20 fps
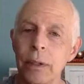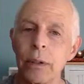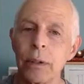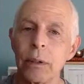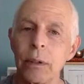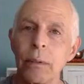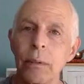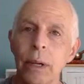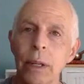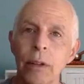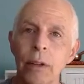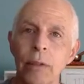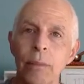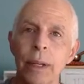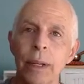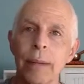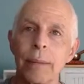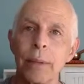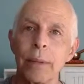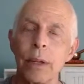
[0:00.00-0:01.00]
to when you've
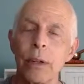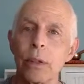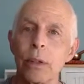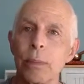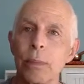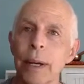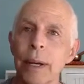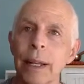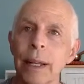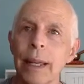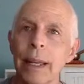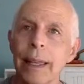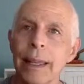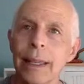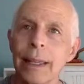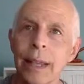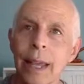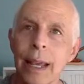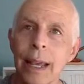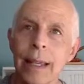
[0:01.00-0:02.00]
been abused, but in
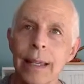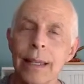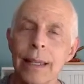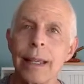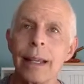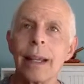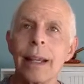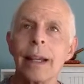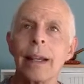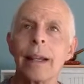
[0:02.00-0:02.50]
this case,